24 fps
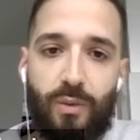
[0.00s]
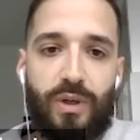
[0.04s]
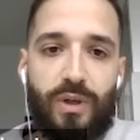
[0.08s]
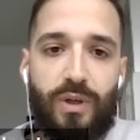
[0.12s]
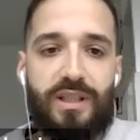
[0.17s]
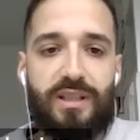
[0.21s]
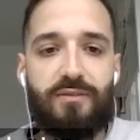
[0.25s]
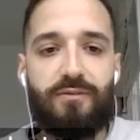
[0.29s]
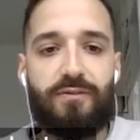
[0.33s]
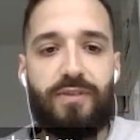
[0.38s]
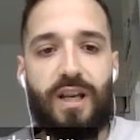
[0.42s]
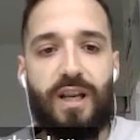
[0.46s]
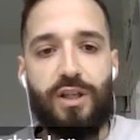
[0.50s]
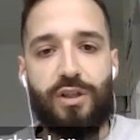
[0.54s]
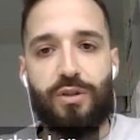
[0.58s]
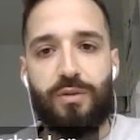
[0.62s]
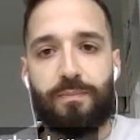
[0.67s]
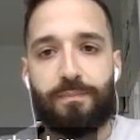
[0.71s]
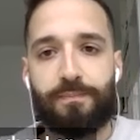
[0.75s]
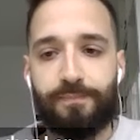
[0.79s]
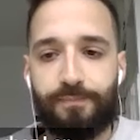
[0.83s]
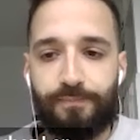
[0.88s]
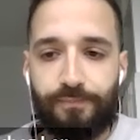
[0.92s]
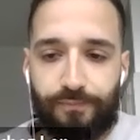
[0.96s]
what is
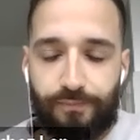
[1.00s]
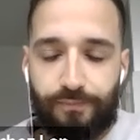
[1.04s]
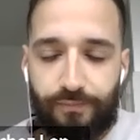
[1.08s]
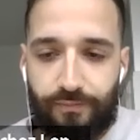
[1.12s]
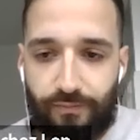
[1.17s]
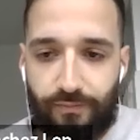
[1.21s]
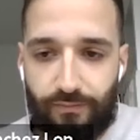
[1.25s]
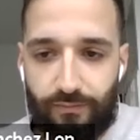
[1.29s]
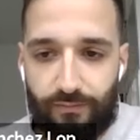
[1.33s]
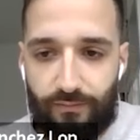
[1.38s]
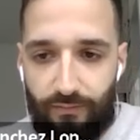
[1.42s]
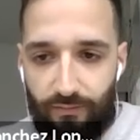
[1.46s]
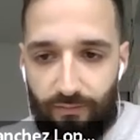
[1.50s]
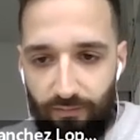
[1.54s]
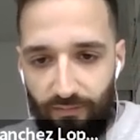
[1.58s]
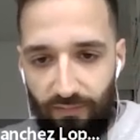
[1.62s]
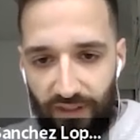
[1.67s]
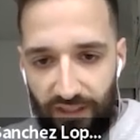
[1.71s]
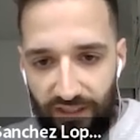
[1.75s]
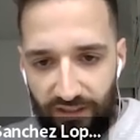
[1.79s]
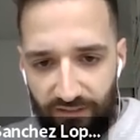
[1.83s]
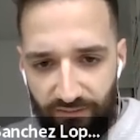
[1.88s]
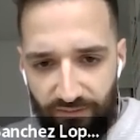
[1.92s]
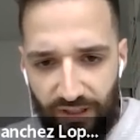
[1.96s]
inflation?
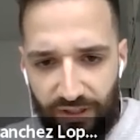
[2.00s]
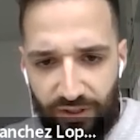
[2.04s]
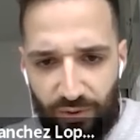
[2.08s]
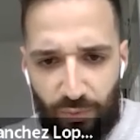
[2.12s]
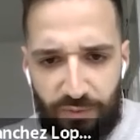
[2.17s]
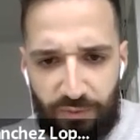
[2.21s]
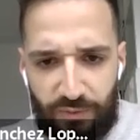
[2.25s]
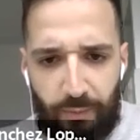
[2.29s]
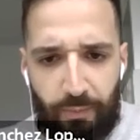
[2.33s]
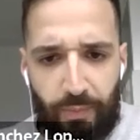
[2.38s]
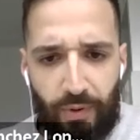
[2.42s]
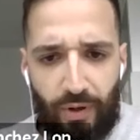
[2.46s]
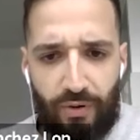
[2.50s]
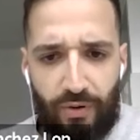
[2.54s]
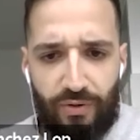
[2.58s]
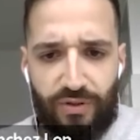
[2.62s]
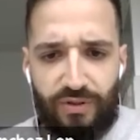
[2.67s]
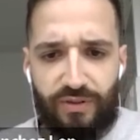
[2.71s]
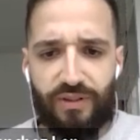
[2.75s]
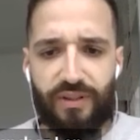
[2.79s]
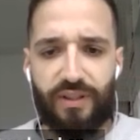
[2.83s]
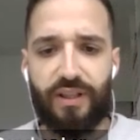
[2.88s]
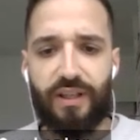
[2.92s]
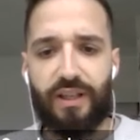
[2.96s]
Inflation was
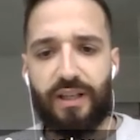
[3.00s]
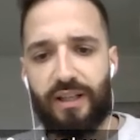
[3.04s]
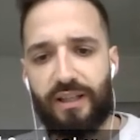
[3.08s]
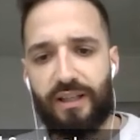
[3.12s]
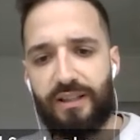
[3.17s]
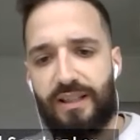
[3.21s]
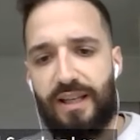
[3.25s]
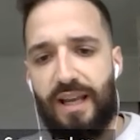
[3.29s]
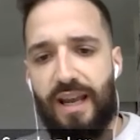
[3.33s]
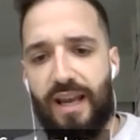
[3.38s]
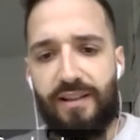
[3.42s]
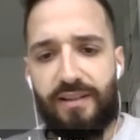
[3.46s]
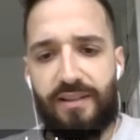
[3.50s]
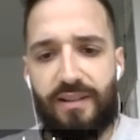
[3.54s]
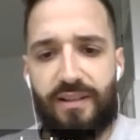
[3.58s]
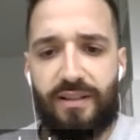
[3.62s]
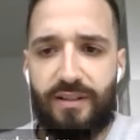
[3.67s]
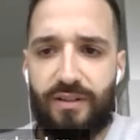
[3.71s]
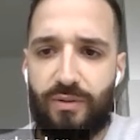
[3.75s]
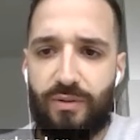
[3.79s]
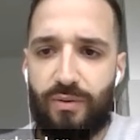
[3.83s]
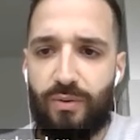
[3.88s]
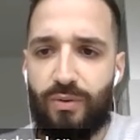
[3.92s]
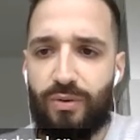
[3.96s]
proposed in the
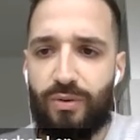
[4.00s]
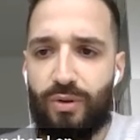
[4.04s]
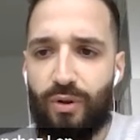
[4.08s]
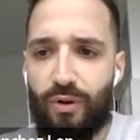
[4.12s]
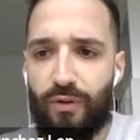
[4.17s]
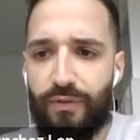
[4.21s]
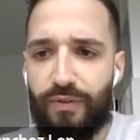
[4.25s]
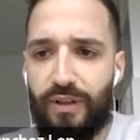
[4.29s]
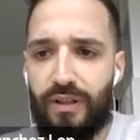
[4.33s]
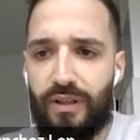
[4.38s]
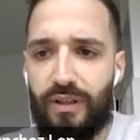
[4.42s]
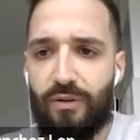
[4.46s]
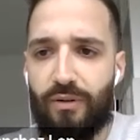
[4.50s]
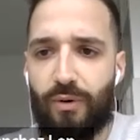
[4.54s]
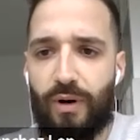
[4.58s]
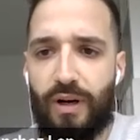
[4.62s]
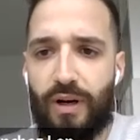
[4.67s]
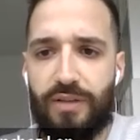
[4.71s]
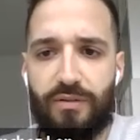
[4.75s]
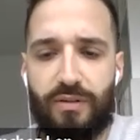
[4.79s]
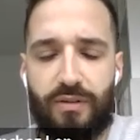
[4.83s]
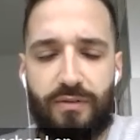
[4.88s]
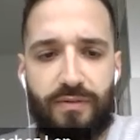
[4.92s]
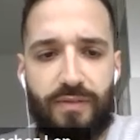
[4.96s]
80s to solve the
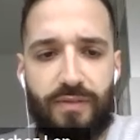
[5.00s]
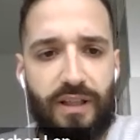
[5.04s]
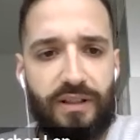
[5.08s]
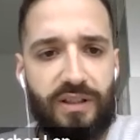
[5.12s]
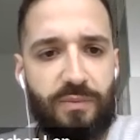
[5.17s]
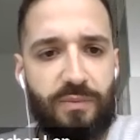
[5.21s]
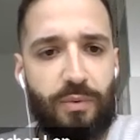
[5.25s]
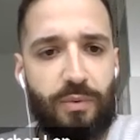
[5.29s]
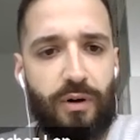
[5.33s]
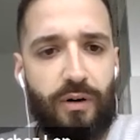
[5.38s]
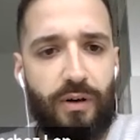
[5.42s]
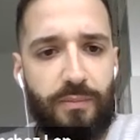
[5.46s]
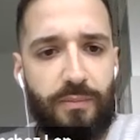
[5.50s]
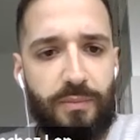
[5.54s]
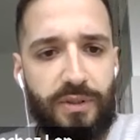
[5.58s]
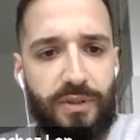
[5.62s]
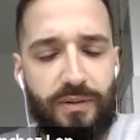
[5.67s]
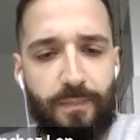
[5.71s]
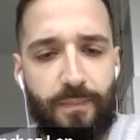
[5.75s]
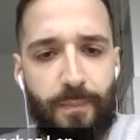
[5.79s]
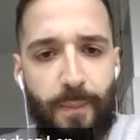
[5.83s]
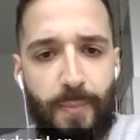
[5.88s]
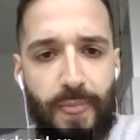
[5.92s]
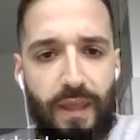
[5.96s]
horizon and flatness
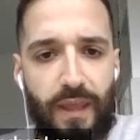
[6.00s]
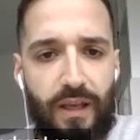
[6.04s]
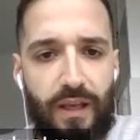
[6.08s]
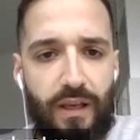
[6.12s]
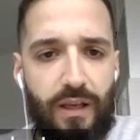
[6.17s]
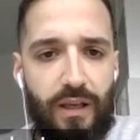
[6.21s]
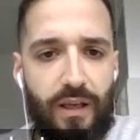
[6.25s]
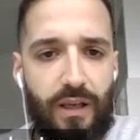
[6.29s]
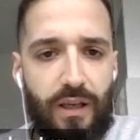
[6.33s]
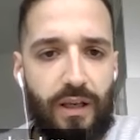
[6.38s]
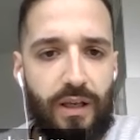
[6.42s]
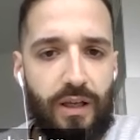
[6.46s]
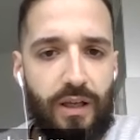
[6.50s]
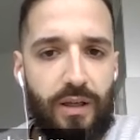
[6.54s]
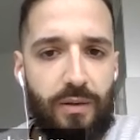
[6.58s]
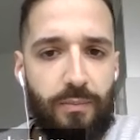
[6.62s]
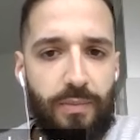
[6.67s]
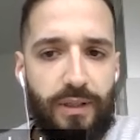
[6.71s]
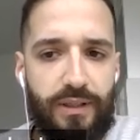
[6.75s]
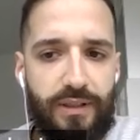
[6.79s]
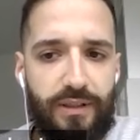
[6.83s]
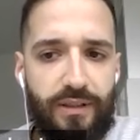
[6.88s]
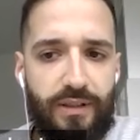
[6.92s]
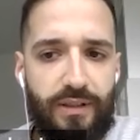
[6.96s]
problems.
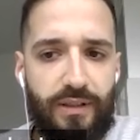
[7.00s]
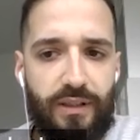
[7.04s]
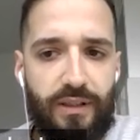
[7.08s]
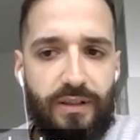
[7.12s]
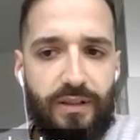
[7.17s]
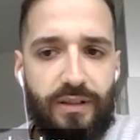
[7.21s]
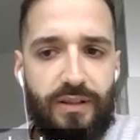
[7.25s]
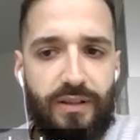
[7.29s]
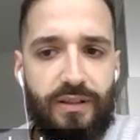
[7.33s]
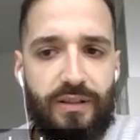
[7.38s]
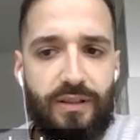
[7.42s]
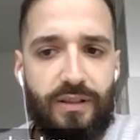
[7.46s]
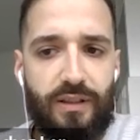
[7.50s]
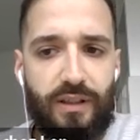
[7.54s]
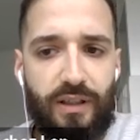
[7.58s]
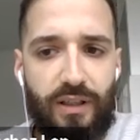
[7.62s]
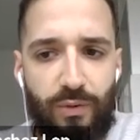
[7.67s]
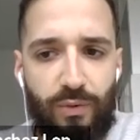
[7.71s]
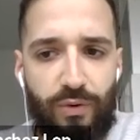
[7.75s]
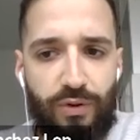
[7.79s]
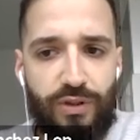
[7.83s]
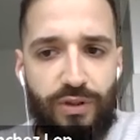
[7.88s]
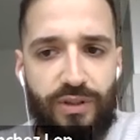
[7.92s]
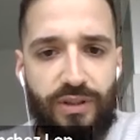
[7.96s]
But its
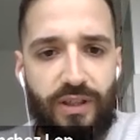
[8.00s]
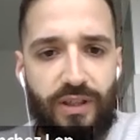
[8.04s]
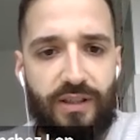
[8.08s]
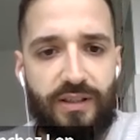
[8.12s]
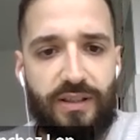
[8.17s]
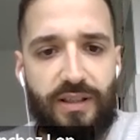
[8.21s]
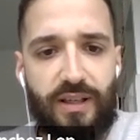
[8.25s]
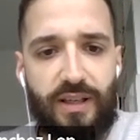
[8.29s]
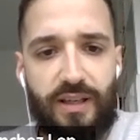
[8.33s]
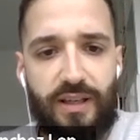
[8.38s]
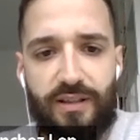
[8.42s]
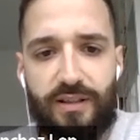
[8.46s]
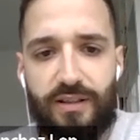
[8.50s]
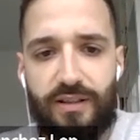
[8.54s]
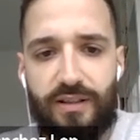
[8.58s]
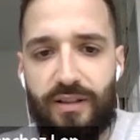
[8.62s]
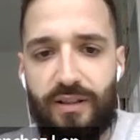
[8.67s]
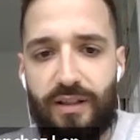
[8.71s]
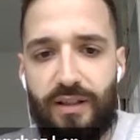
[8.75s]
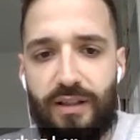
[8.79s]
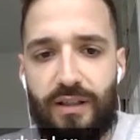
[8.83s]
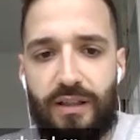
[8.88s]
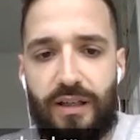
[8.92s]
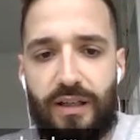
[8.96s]
huge success
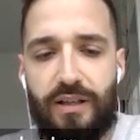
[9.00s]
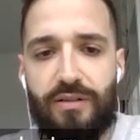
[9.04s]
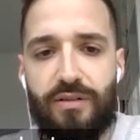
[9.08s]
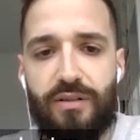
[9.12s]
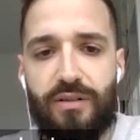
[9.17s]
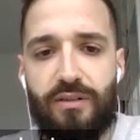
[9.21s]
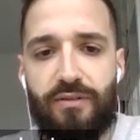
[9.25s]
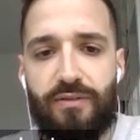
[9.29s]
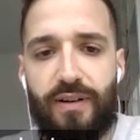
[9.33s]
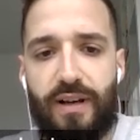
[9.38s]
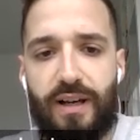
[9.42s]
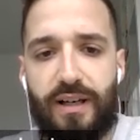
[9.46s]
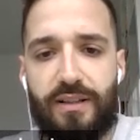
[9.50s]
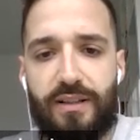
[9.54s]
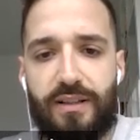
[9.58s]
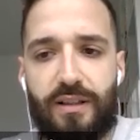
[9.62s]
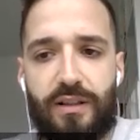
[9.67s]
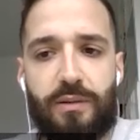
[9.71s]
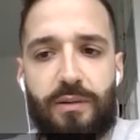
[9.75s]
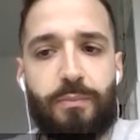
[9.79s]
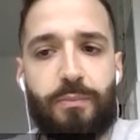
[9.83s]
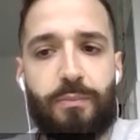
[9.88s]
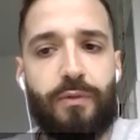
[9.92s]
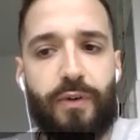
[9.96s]
lies in the fact
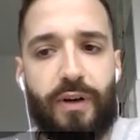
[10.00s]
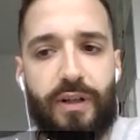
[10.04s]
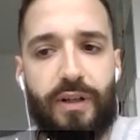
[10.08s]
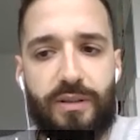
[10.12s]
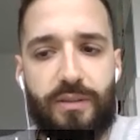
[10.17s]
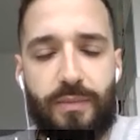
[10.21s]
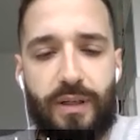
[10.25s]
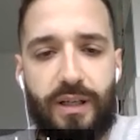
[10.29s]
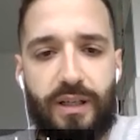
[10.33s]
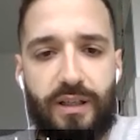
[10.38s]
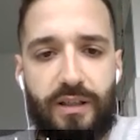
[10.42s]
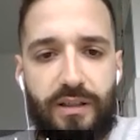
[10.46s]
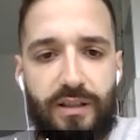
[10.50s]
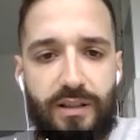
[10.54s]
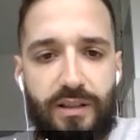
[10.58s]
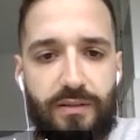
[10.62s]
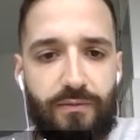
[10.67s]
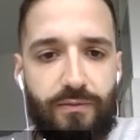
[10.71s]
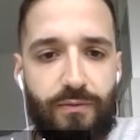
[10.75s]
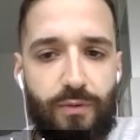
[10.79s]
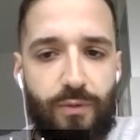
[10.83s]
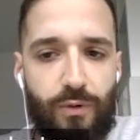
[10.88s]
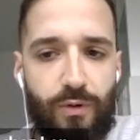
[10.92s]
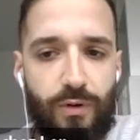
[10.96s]
that it provides a
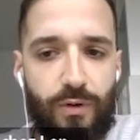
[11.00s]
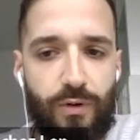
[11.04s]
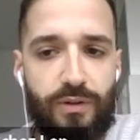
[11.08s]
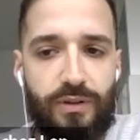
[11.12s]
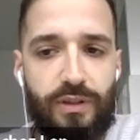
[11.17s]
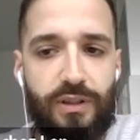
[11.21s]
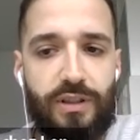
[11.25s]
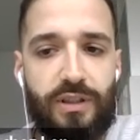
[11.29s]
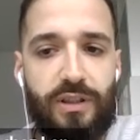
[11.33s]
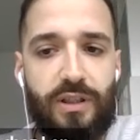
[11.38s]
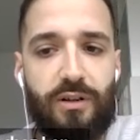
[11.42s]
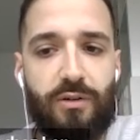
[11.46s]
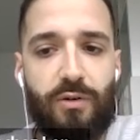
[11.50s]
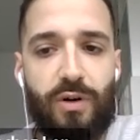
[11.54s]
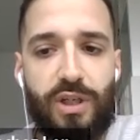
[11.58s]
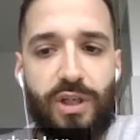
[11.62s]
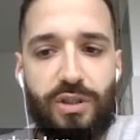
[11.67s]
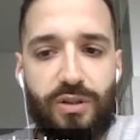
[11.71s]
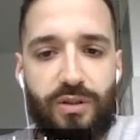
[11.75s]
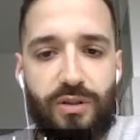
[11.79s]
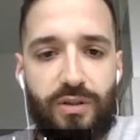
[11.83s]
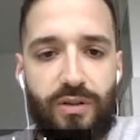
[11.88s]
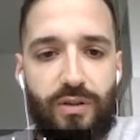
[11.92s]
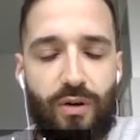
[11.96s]
mechanism for the
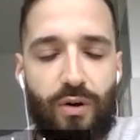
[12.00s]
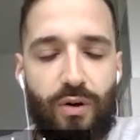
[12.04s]
generation